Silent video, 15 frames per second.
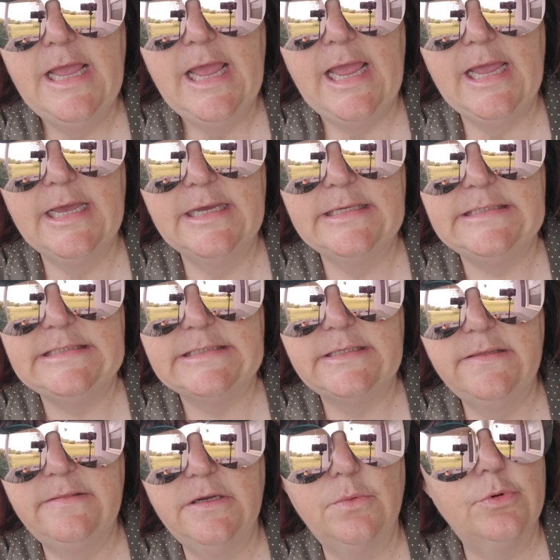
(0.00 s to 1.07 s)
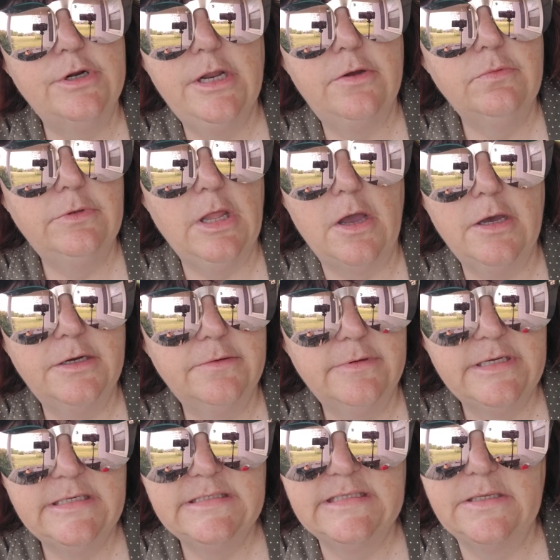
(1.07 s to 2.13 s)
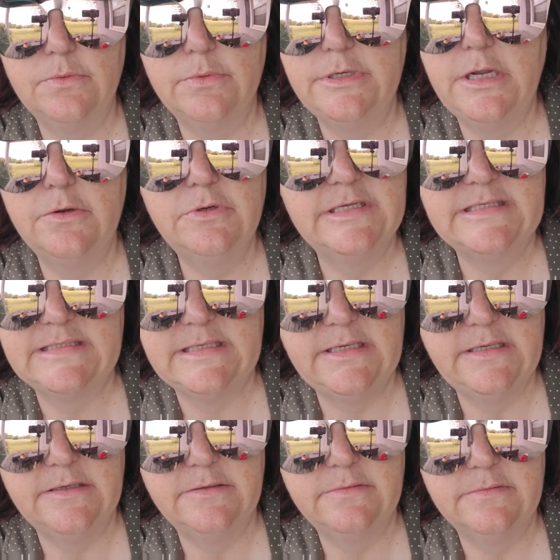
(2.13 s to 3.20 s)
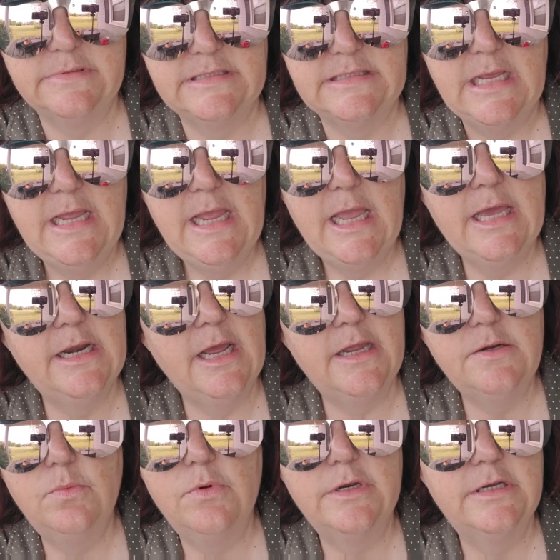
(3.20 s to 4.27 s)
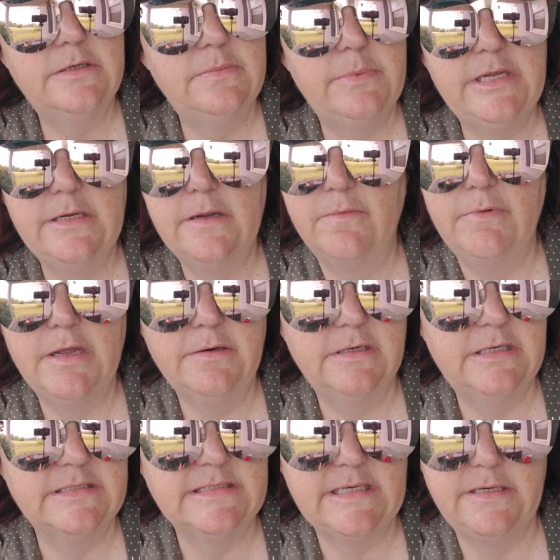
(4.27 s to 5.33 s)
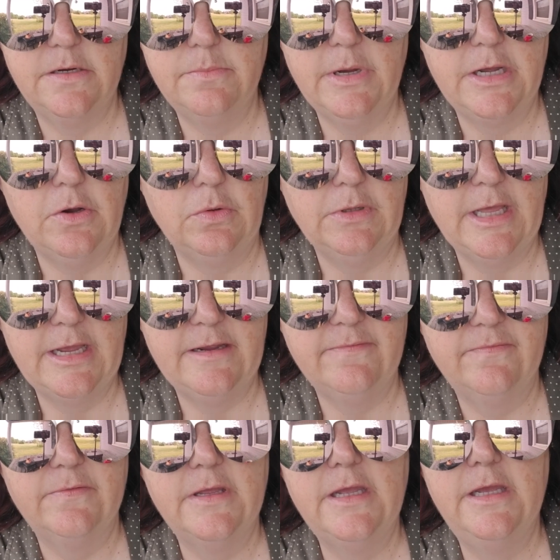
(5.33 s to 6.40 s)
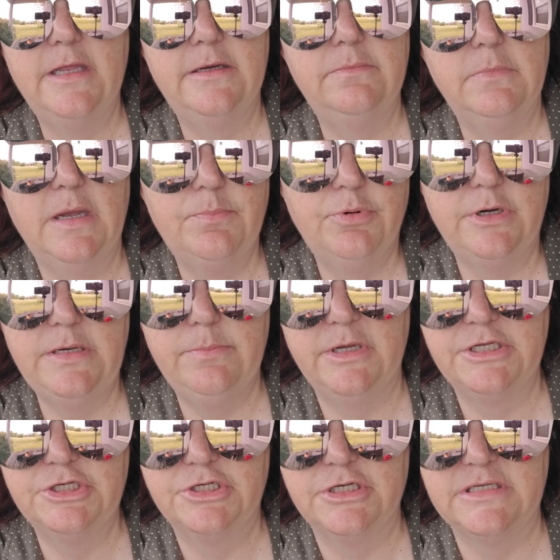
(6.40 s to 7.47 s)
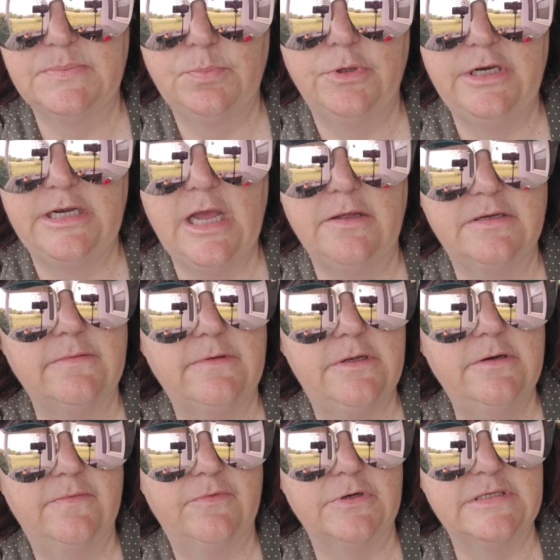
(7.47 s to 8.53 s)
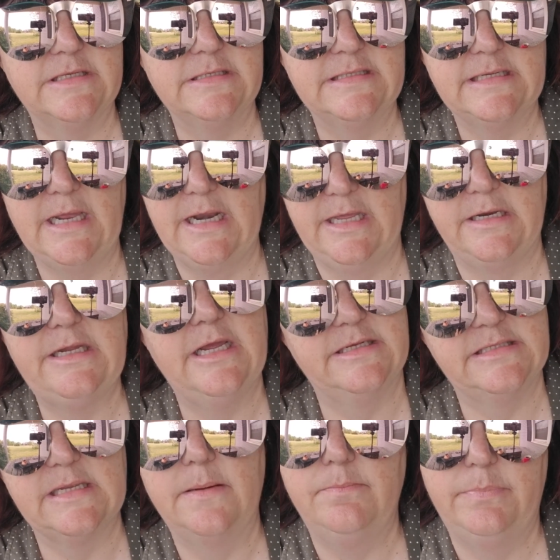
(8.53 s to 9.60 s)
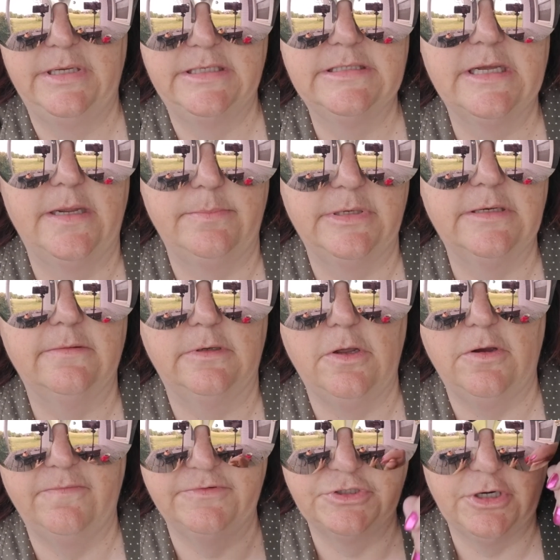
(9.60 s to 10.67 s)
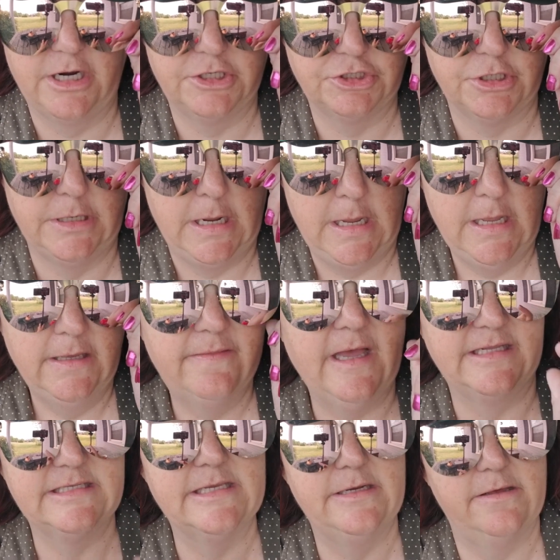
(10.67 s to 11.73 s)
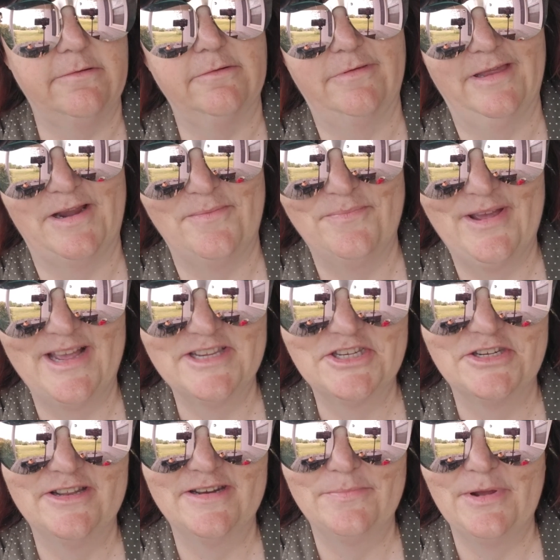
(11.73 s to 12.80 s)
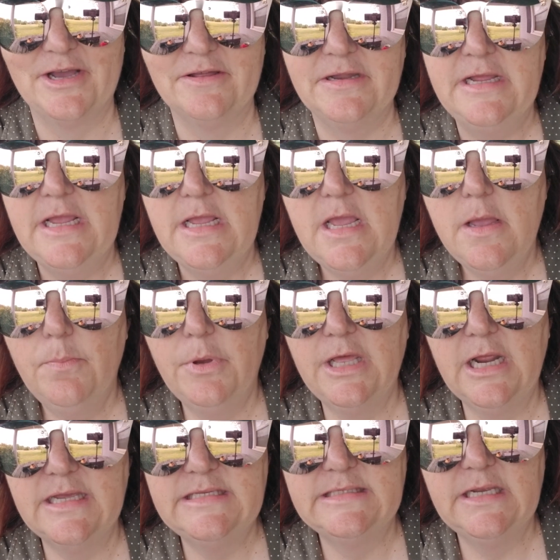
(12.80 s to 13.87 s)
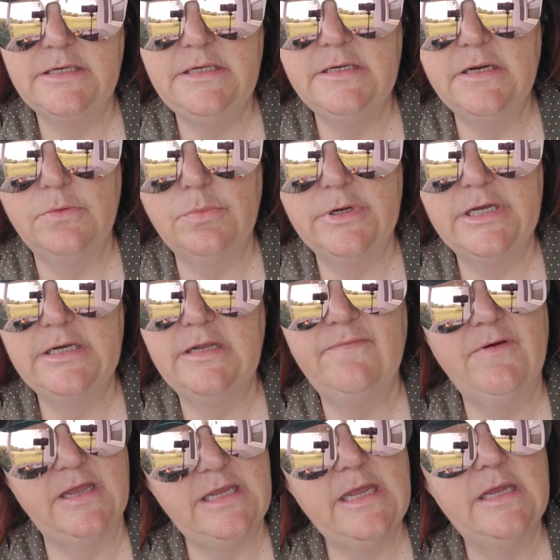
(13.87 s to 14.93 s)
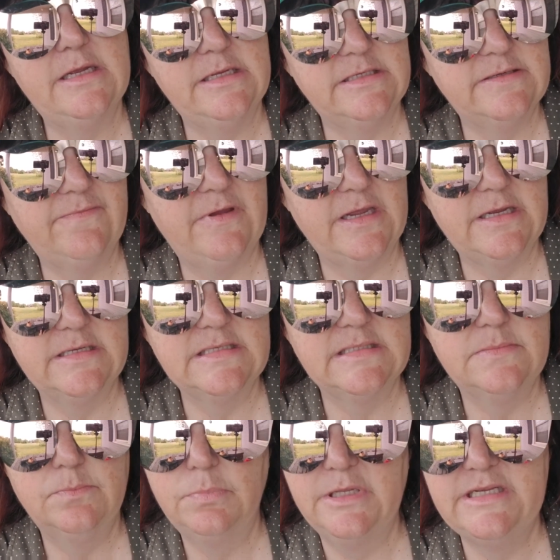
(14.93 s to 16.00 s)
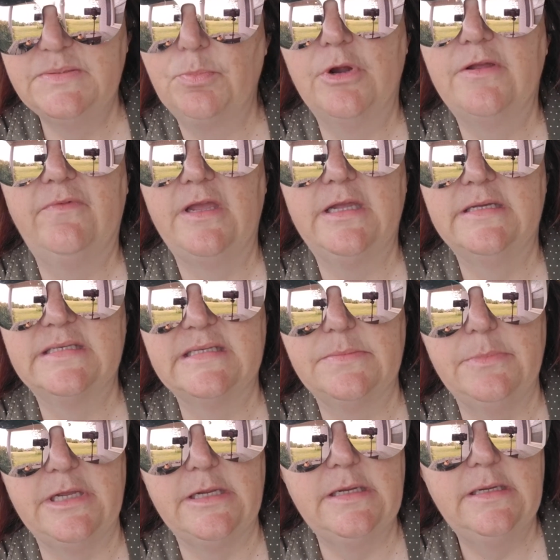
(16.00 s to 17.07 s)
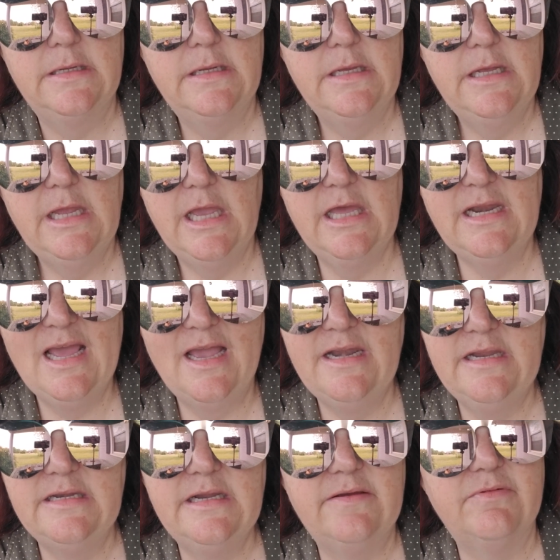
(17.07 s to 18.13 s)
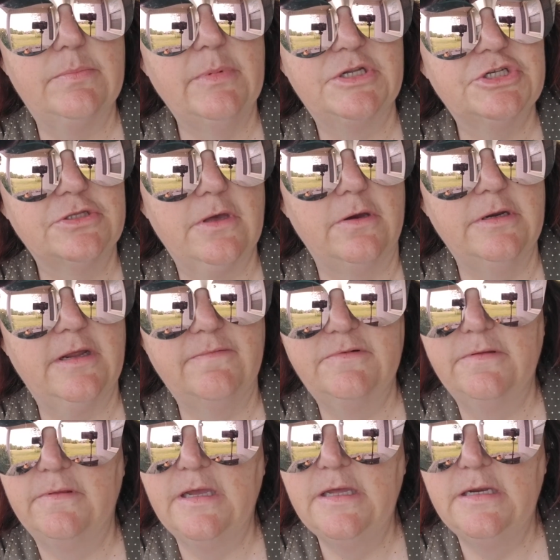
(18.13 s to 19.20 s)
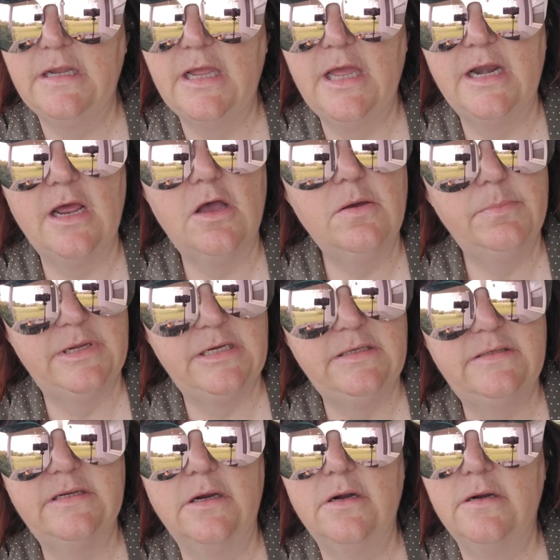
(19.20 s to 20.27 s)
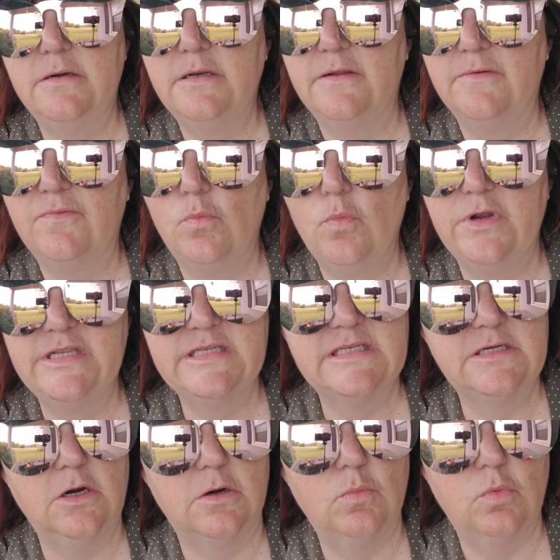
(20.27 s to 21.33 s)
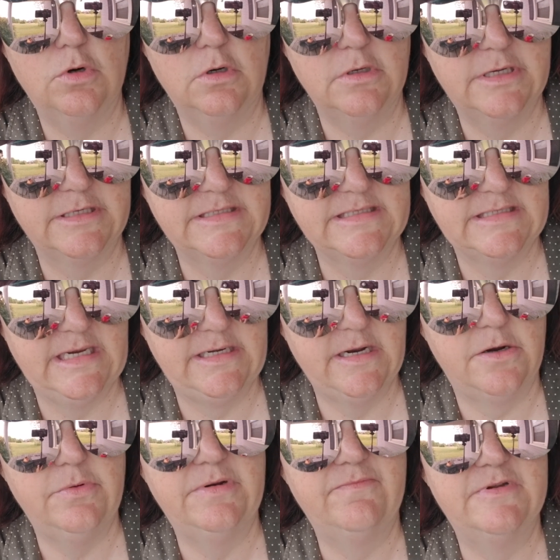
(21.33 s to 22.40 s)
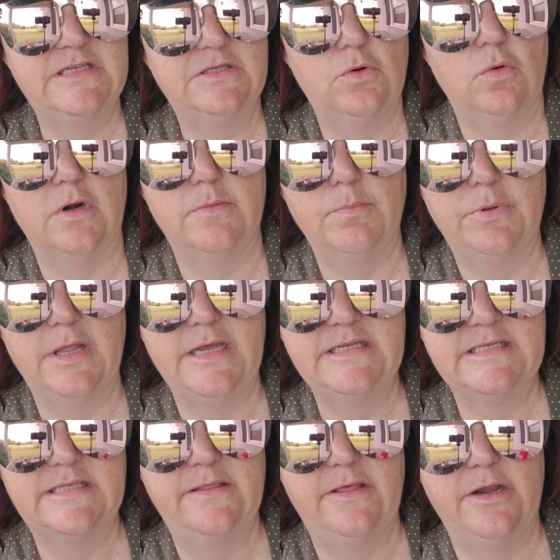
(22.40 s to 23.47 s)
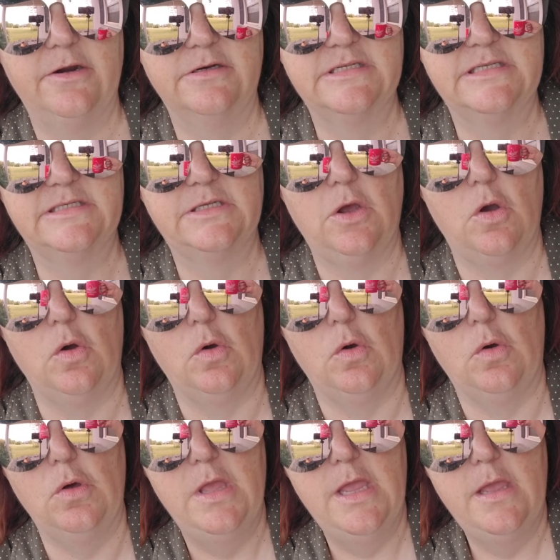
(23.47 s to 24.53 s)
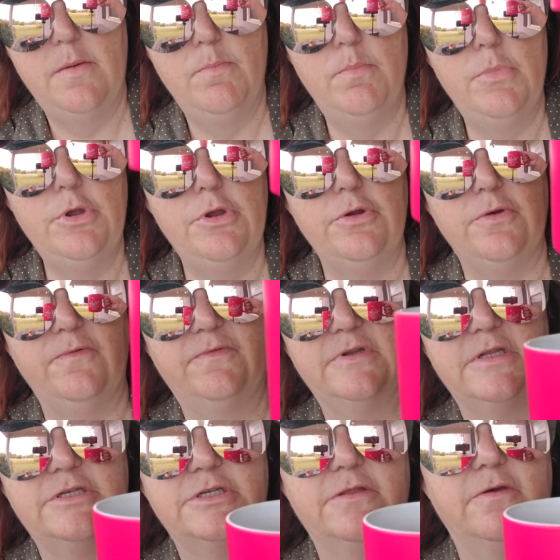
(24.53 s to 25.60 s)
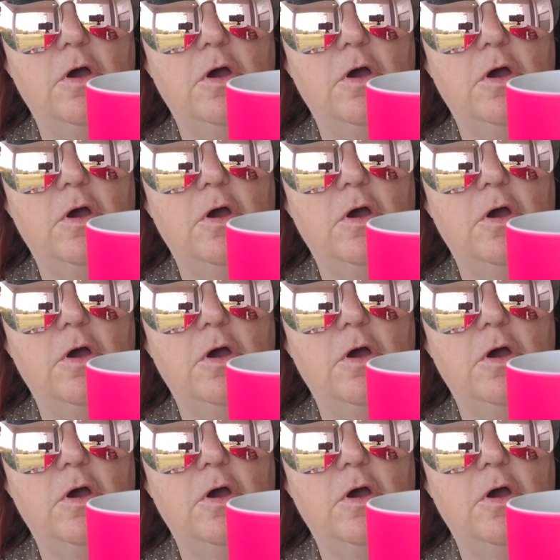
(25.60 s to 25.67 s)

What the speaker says: And there were no lotteries, there were no casinos, and I had wanted to be around a casino my whole life. And I pretty much just put it out to the universe and said, and yes, I'm big time into the law of attraction. That's another thing I'm passionate about. But I said, you know what, if I can't get to Vegas, please bring Vegas to me. And I didn't give it much thought after that, and I'll be darned if WinStar World Casino and Resort, bless their soul, moved to the